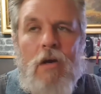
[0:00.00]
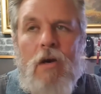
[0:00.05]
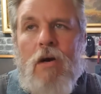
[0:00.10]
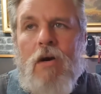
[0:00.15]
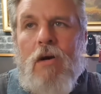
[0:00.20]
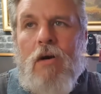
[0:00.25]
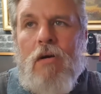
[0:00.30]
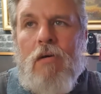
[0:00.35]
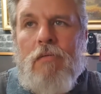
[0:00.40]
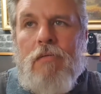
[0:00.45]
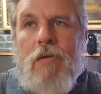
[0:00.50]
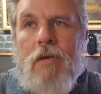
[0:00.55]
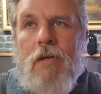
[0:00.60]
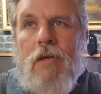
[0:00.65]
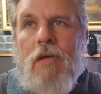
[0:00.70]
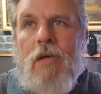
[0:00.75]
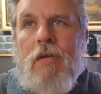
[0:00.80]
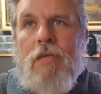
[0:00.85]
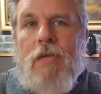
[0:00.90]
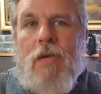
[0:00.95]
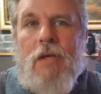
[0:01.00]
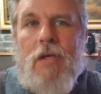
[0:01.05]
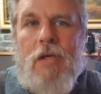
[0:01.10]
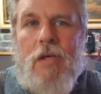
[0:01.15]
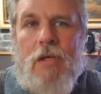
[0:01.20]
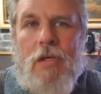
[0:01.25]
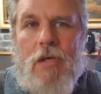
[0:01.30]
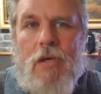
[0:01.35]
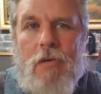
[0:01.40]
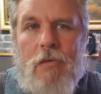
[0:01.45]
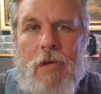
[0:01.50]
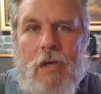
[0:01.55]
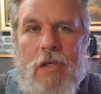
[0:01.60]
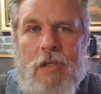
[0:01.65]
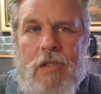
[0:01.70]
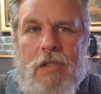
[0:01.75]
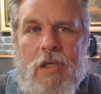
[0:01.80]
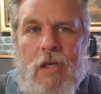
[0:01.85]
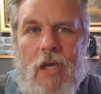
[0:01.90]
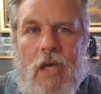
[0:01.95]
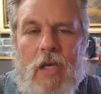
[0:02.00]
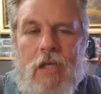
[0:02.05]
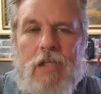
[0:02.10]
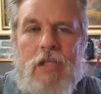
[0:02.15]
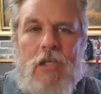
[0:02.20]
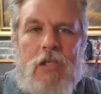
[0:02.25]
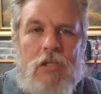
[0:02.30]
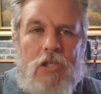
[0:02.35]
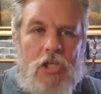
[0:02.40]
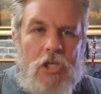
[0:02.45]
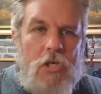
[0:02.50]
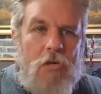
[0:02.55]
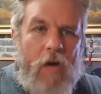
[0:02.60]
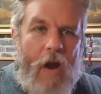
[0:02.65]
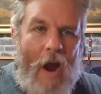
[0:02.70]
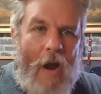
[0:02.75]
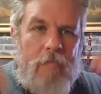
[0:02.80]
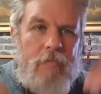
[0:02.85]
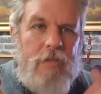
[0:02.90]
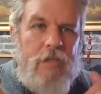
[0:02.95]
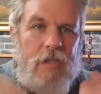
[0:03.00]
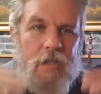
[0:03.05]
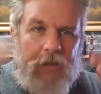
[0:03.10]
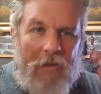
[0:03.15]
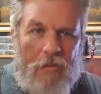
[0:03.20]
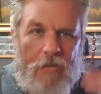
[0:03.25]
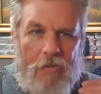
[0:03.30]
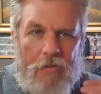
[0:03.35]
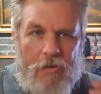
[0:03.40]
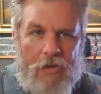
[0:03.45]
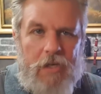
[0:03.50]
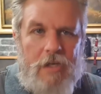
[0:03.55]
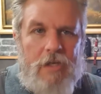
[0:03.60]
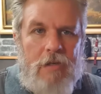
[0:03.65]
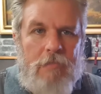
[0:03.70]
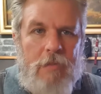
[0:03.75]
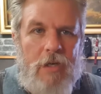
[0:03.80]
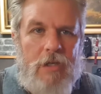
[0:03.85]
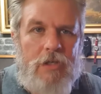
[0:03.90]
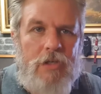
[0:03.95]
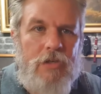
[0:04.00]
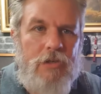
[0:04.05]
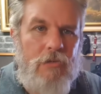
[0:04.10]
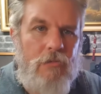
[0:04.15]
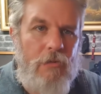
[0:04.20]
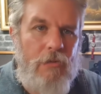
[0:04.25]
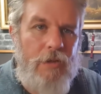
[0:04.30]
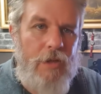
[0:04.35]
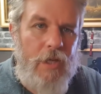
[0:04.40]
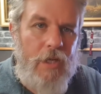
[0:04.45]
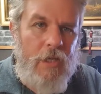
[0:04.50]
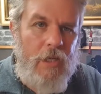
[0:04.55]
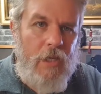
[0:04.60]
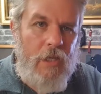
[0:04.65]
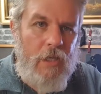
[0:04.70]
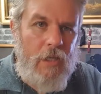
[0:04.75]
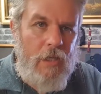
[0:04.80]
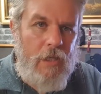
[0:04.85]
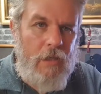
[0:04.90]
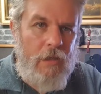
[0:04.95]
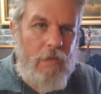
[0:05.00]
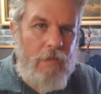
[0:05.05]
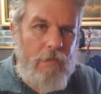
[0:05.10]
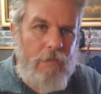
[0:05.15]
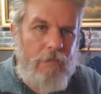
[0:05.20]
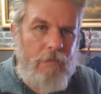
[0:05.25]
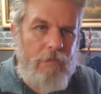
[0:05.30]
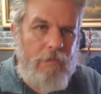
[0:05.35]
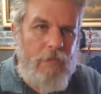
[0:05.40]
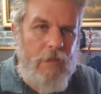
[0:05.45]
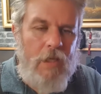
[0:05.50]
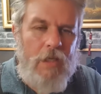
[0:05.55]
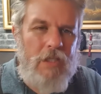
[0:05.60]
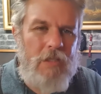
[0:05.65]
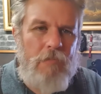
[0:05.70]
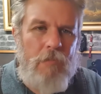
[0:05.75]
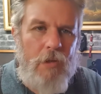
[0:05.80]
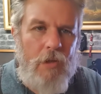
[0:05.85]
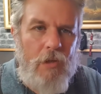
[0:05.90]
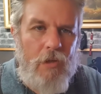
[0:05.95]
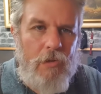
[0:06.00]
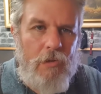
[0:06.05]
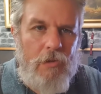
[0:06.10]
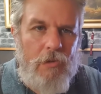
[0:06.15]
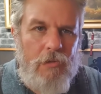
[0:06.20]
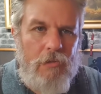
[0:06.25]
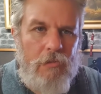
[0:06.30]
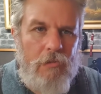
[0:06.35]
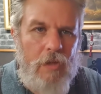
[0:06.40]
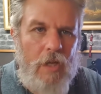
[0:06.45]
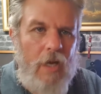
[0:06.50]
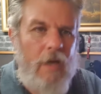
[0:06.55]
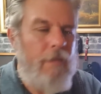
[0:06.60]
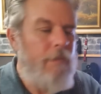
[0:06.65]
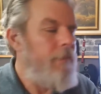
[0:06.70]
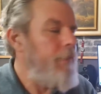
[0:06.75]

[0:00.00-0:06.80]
of the ego intellect trapped in three-dimensional thinking. It's beyond all that.